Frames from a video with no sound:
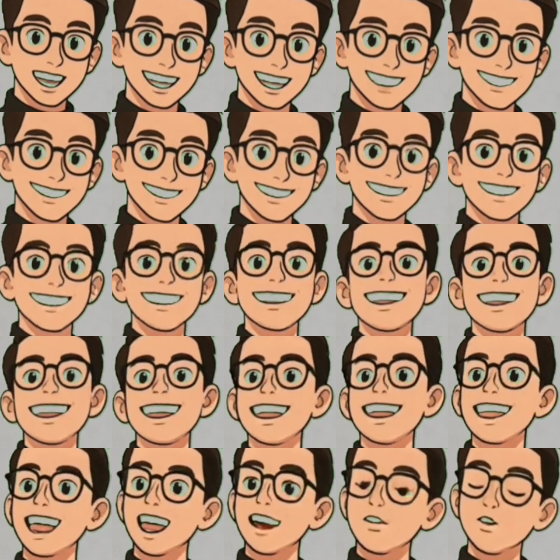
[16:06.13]

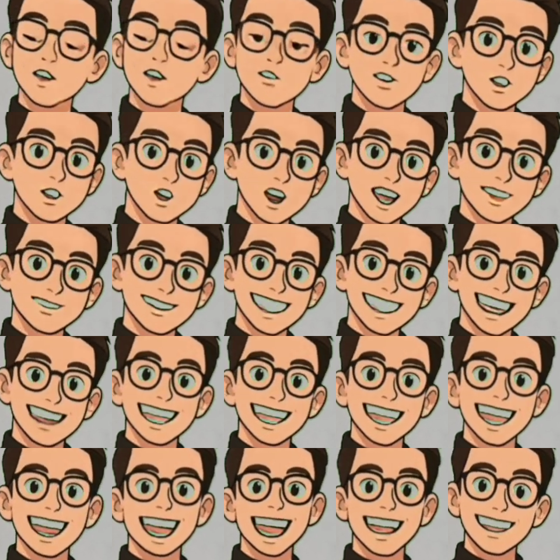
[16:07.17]
composition and temperature
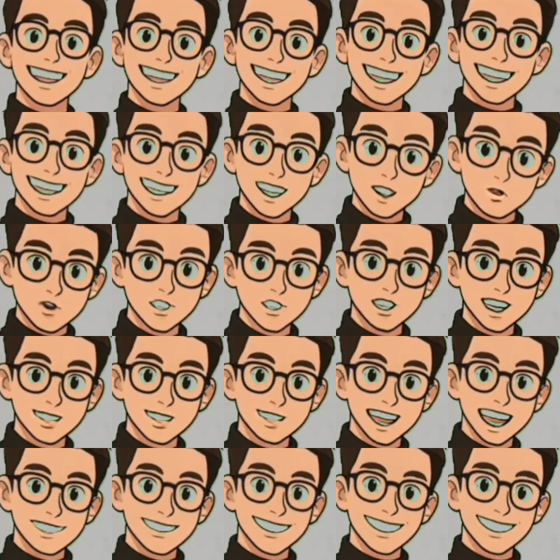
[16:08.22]
seem to
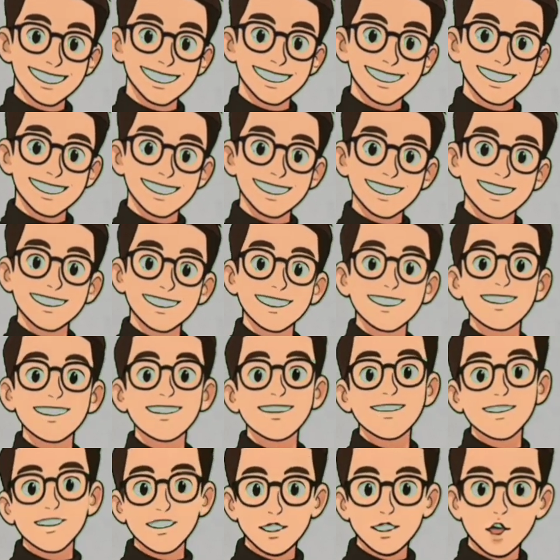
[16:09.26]
significantly affect the
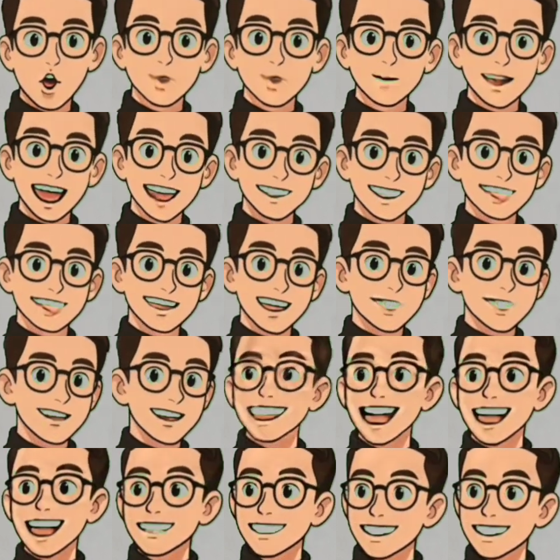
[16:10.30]
speed of sound through it,
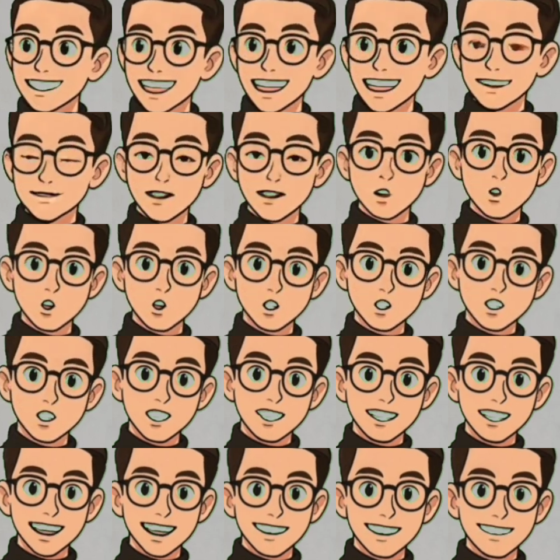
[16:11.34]
since
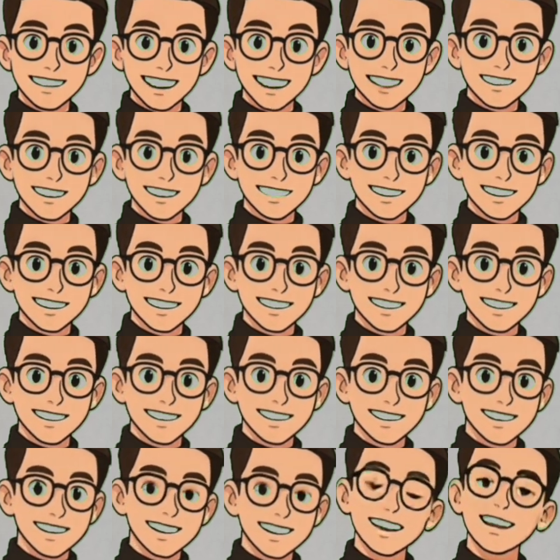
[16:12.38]
both temperature and
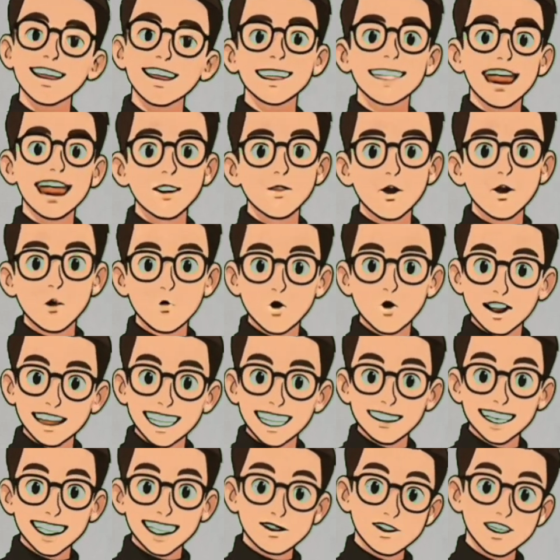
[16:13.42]
composition of air
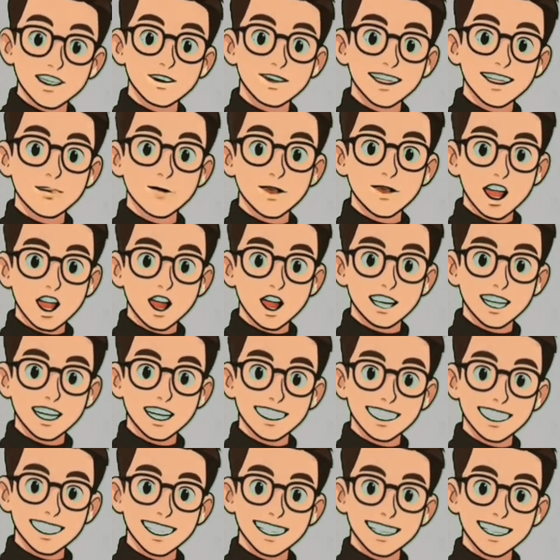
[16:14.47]
change with
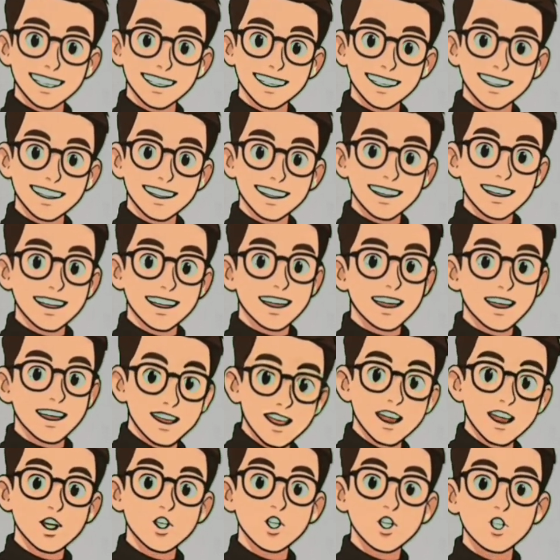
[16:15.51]
altitude.
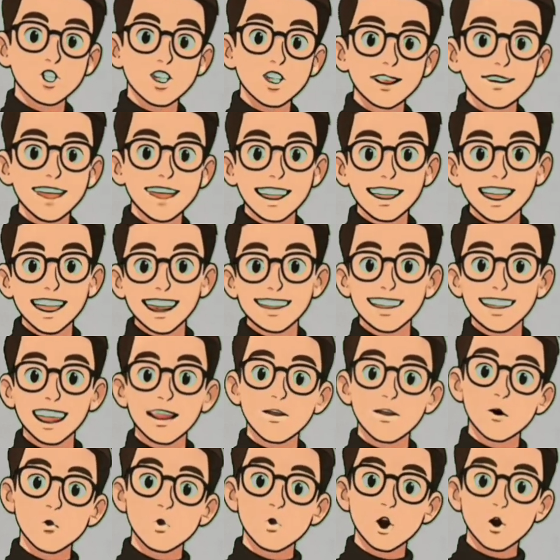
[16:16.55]
The speed of sound
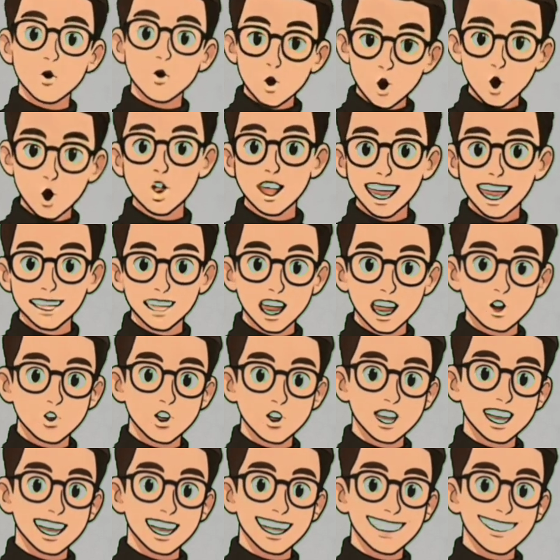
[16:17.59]
in air also
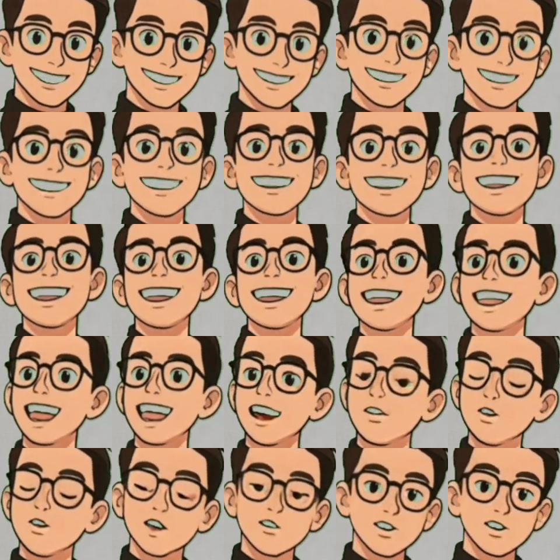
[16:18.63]
changes with
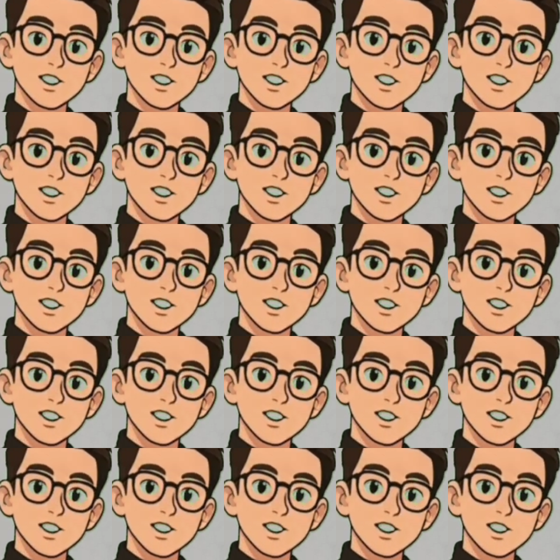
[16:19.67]
altitude.